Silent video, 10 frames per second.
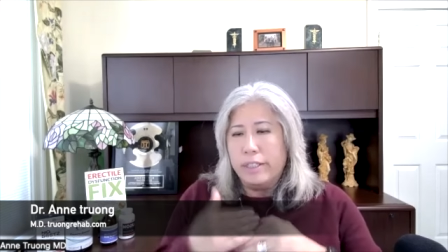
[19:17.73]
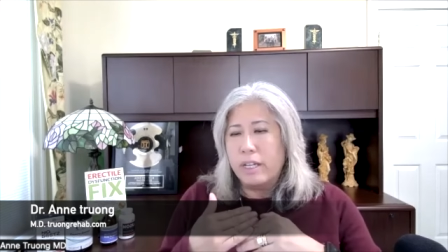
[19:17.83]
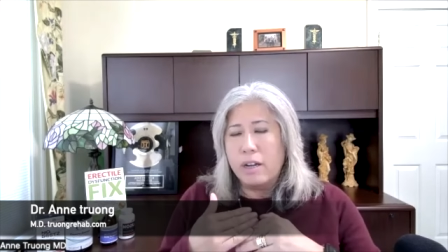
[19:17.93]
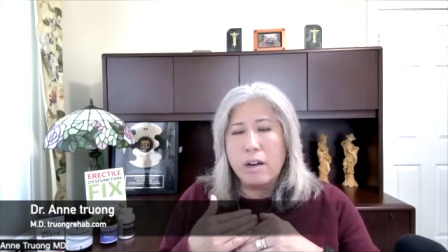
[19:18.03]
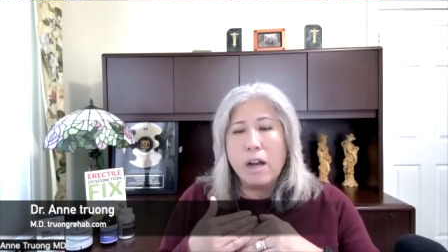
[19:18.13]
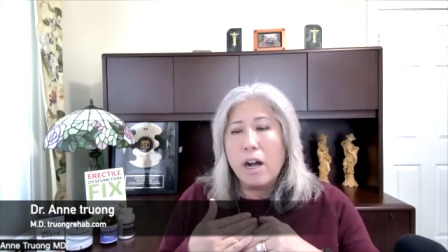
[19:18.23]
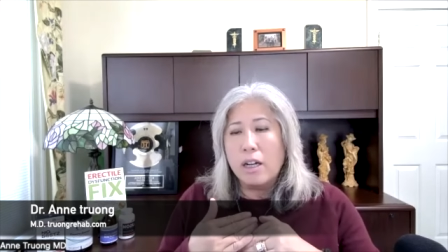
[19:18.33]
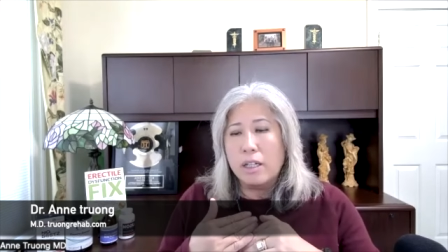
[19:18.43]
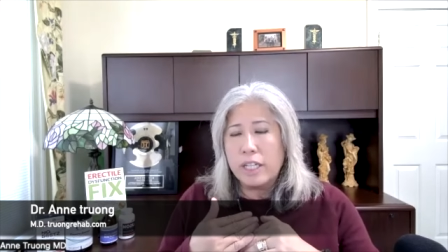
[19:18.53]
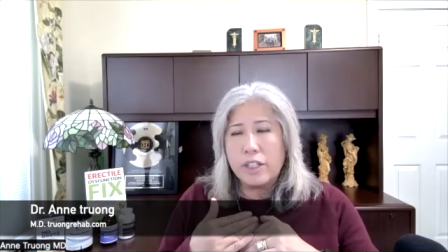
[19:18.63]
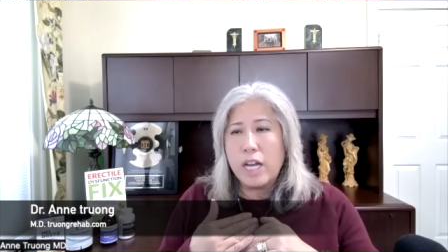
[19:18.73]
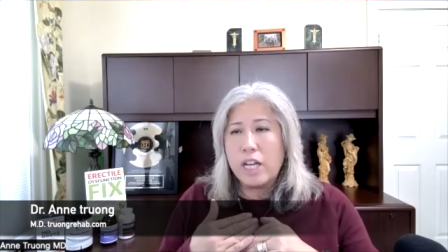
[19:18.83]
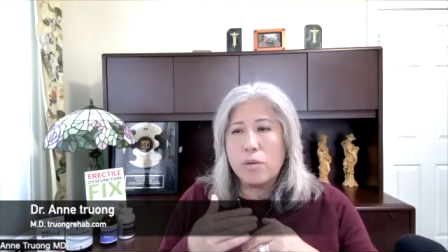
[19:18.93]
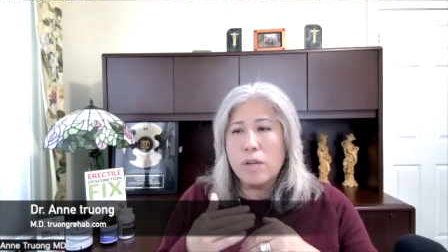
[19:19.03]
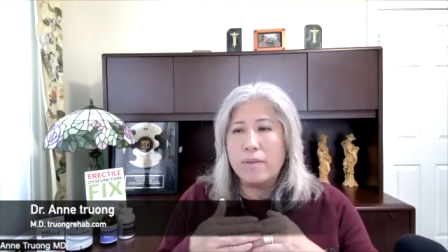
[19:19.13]
their uh,
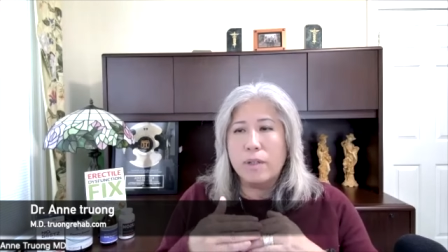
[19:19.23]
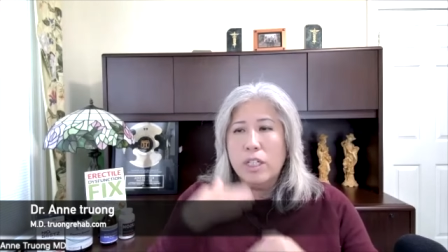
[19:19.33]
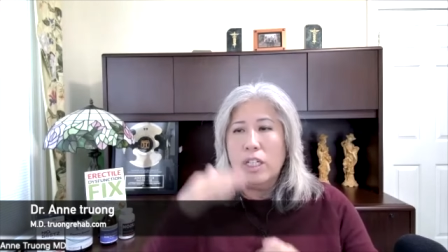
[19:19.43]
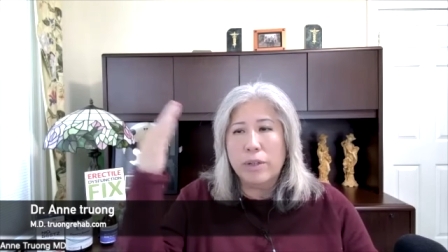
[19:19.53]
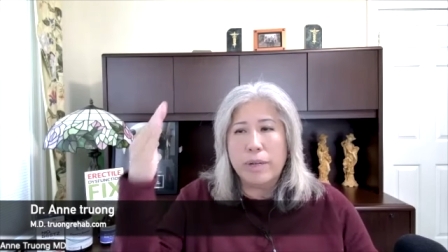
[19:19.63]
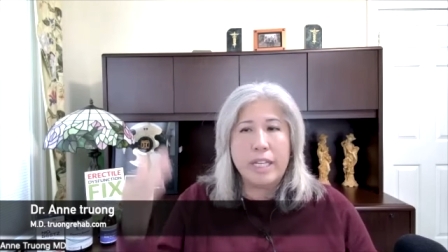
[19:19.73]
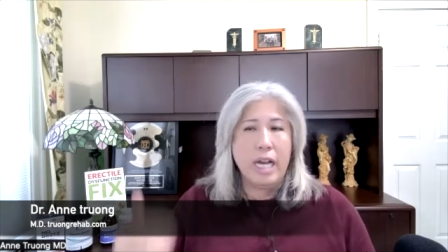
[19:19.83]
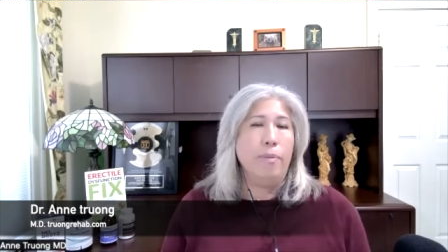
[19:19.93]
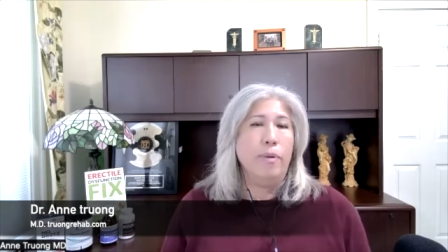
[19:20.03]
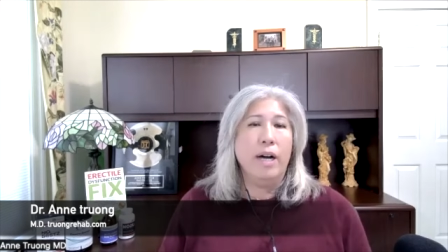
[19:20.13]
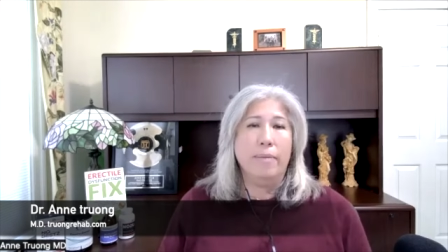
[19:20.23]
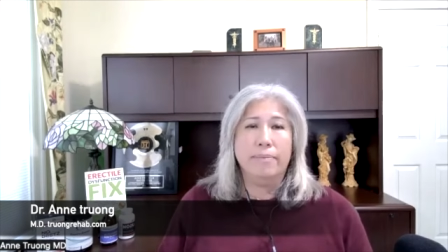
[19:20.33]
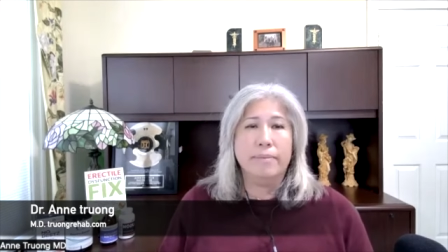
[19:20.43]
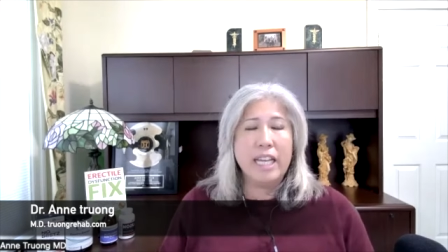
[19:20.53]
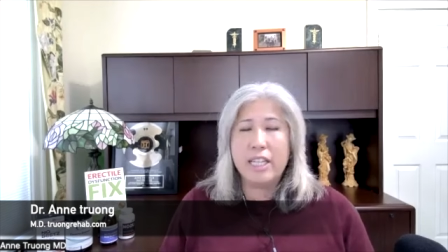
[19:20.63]
testosterone level literally double up
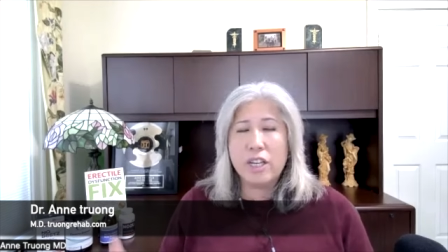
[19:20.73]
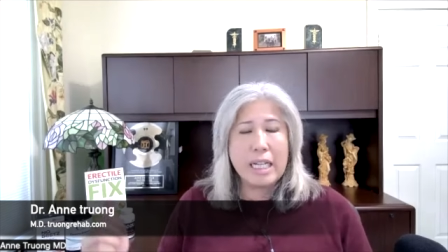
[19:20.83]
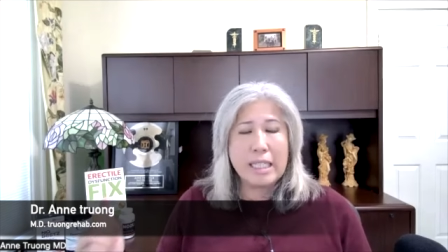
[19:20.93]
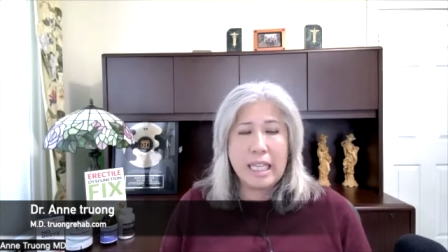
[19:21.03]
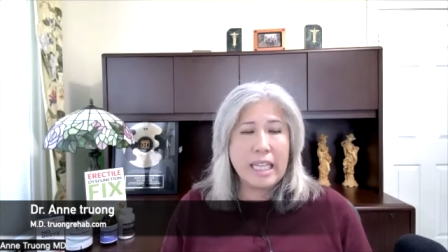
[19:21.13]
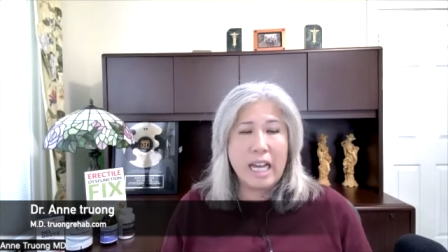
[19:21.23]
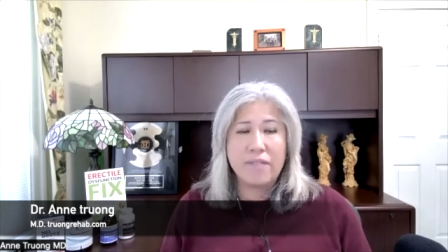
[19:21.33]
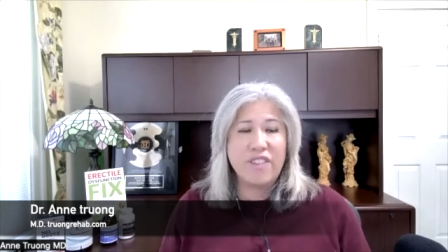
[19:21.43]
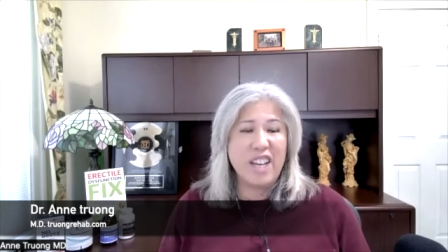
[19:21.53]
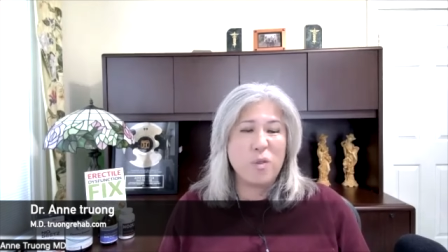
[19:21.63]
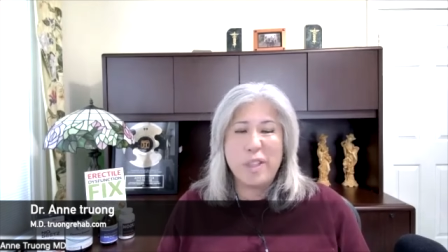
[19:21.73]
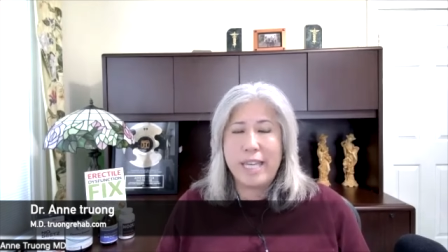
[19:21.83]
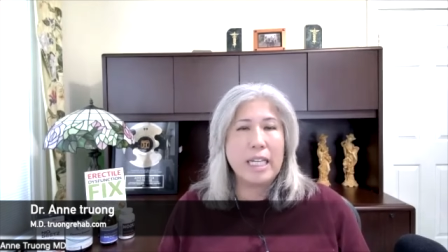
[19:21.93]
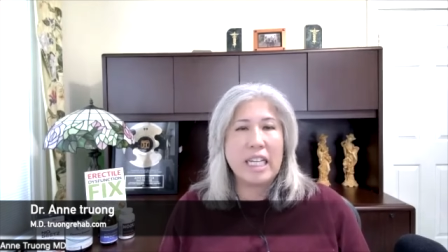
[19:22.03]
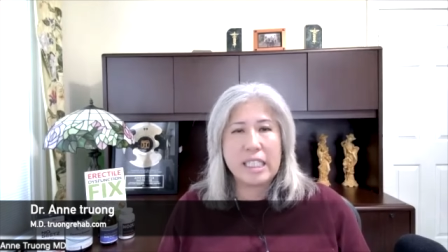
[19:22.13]
and you can see that effect
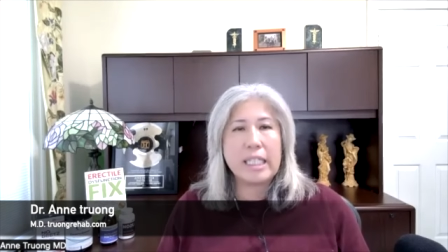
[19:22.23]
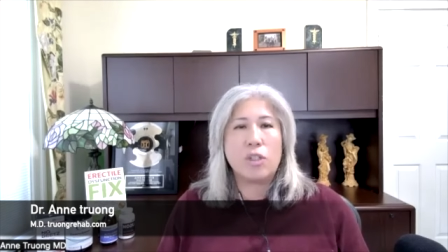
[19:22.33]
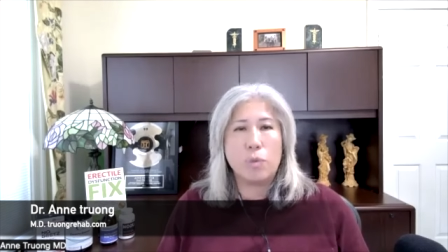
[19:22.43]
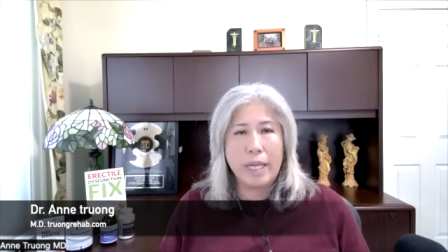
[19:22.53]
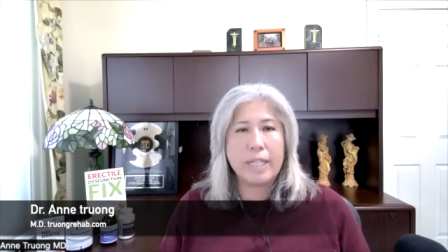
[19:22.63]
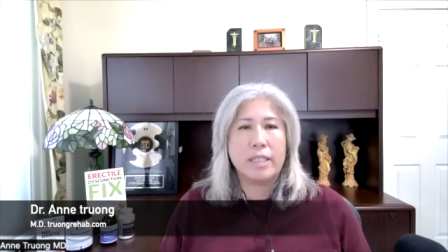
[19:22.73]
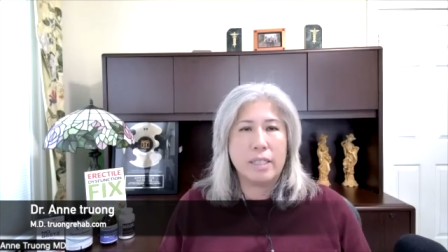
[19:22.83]
within like six weeks